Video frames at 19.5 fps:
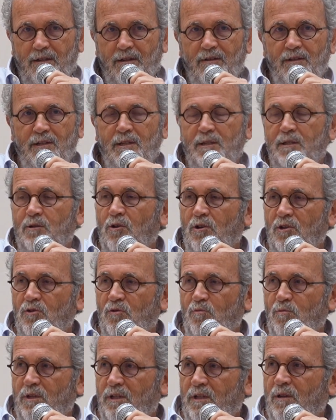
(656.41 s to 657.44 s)
this is going to
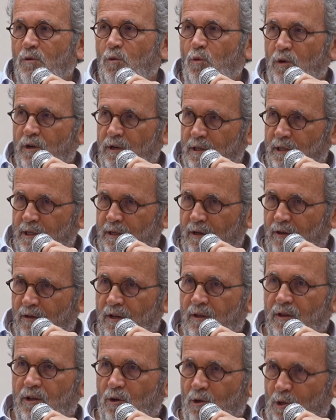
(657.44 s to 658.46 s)
be worse
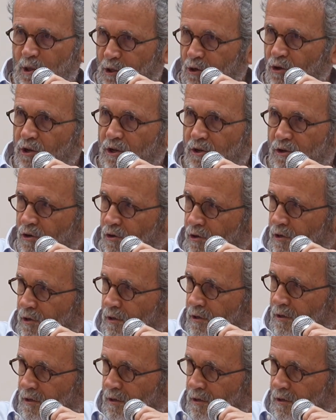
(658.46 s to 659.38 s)
than the Oslo Accord,